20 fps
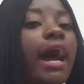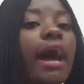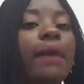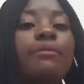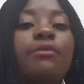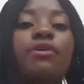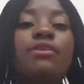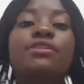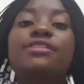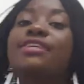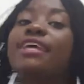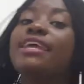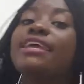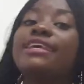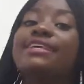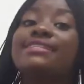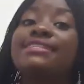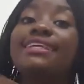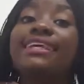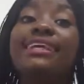I'm not
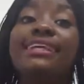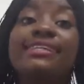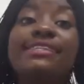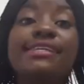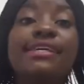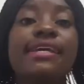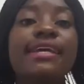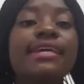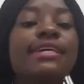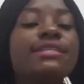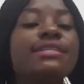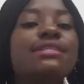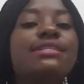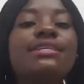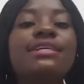saying it's easy.